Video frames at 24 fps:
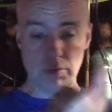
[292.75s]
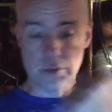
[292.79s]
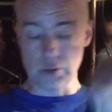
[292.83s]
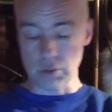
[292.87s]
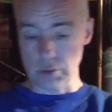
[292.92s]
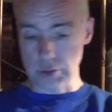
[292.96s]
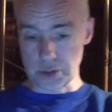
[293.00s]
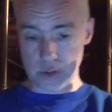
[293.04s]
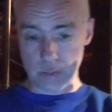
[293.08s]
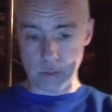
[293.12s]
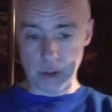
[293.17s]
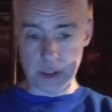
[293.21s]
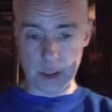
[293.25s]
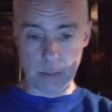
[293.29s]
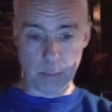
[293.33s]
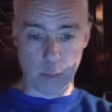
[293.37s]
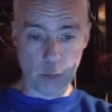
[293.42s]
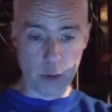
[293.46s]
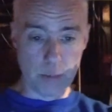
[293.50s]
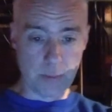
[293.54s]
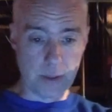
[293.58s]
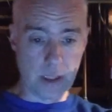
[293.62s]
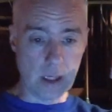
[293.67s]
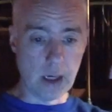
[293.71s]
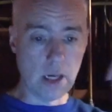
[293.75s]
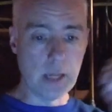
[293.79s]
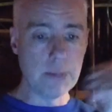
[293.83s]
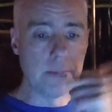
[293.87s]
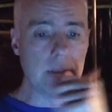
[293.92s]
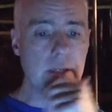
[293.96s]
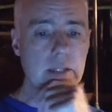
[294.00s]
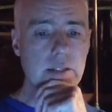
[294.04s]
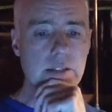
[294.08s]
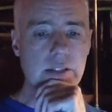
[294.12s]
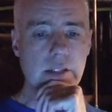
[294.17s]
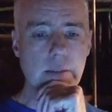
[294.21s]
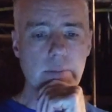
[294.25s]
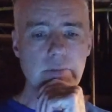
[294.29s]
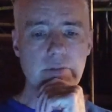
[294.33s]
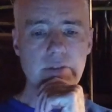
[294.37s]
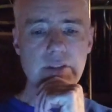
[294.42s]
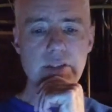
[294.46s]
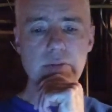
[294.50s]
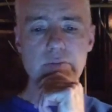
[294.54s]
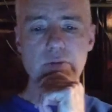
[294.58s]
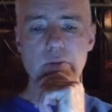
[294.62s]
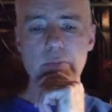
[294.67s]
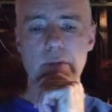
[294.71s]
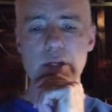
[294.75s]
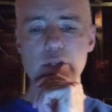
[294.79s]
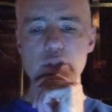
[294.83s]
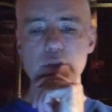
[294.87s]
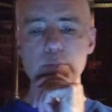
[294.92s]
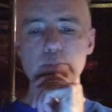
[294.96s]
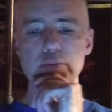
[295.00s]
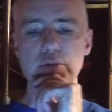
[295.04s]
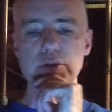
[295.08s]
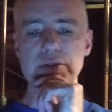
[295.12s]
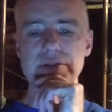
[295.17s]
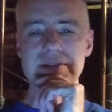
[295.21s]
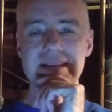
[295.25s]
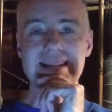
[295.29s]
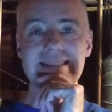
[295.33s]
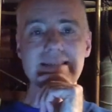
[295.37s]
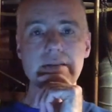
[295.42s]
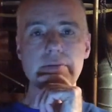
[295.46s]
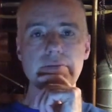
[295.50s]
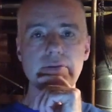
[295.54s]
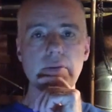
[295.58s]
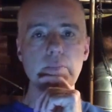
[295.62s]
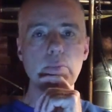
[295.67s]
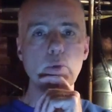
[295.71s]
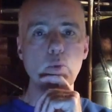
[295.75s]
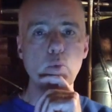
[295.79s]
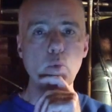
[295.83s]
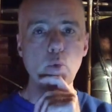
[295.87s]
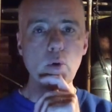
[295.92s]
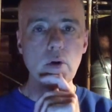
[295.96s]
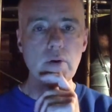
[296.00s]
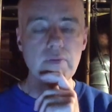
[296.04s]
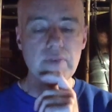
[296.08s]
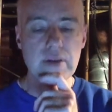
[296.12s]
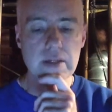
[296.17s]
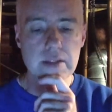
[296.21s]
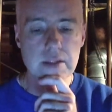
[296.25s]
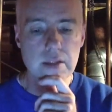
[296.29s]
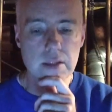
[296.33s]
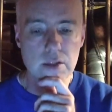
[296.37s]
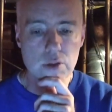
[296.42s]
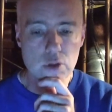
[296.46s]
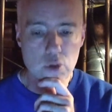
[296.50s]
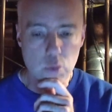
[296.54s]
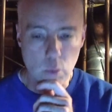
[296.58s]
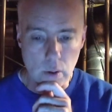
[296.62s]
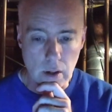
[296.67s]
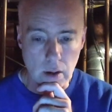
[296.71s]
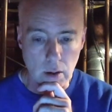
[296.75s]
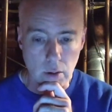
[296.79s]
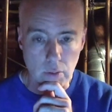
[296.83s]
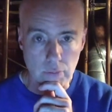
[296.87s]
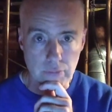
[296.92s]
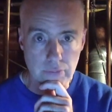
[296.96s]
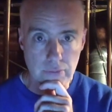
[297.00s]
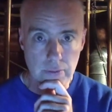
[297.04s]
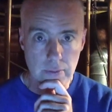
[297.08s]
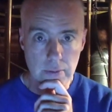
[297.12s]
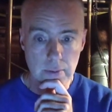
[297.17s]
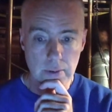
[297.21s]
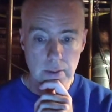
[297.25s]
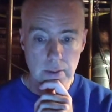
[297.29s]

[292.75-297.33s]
It's also on the board behind me, and some of its information presented from the War of 1812.